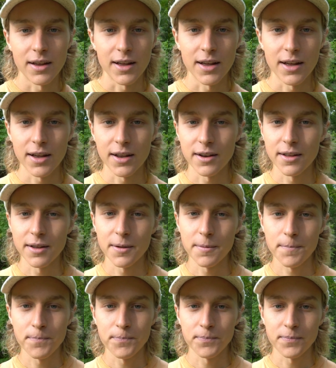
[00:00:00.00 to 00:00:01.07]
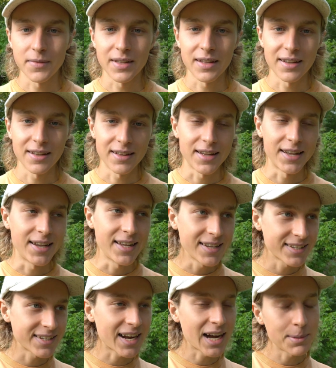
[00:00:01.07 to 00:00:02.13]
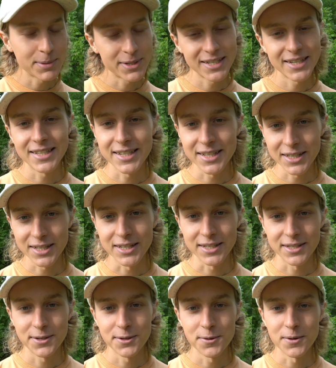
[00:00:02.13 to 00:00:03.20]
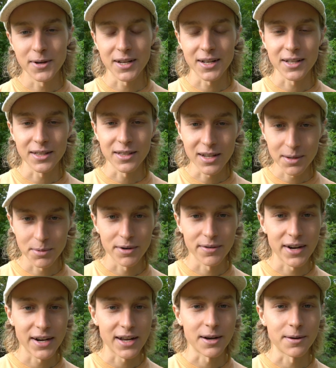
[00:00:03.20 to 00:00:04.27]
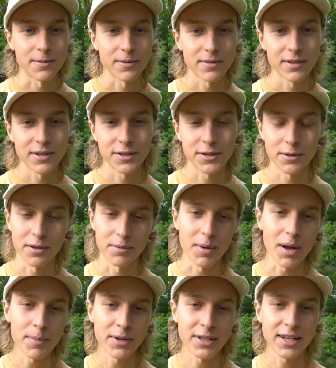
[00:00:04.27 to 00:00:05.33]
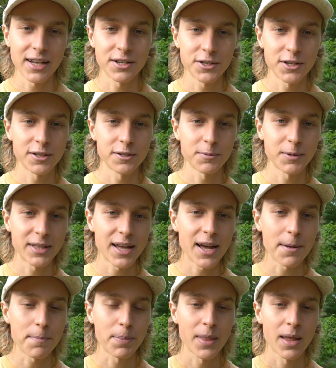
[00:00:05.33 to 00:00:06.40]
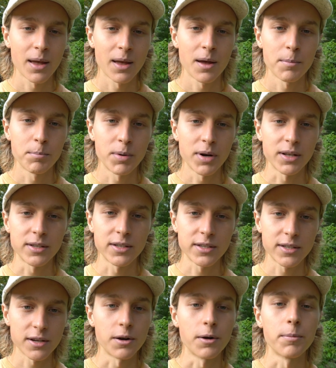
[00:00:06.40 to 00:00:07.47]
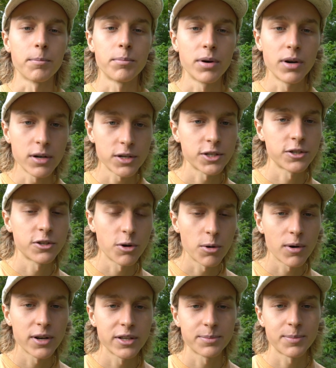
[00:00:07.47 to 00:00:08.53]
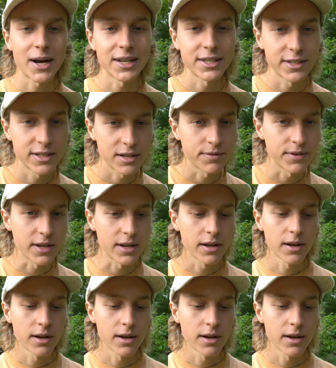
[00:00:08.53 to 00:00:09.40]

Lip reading: And it is opposite to Libra right now. So there might be tensions with that, but still, push towards positivity.